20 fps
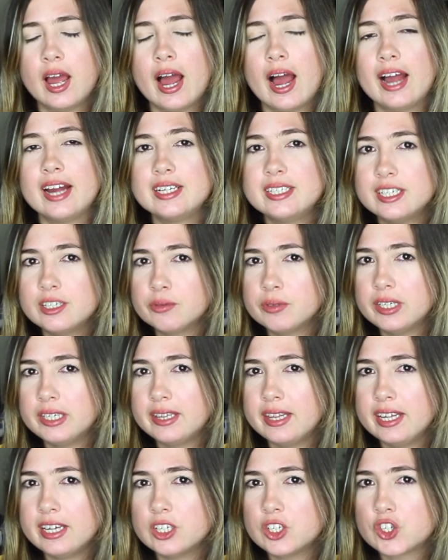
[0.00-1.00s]
I did read
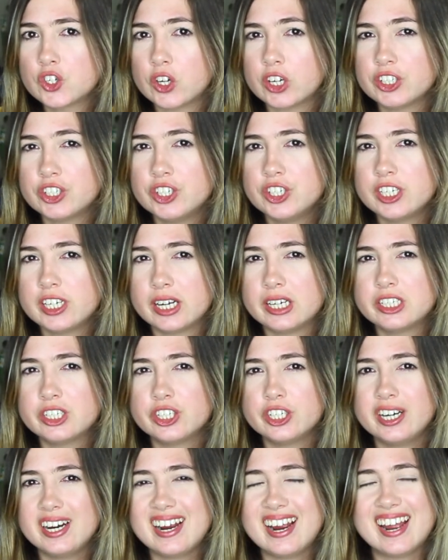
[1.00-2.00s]
the instructions
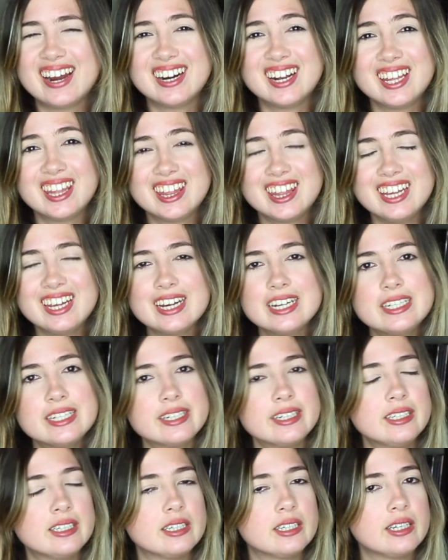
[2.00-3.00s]
yesterday and I think I
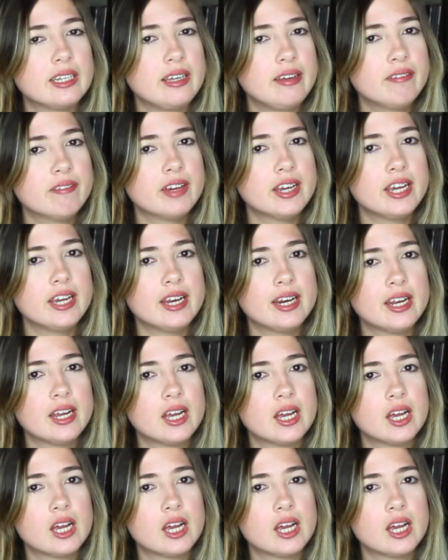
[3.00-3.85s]
didn't leave it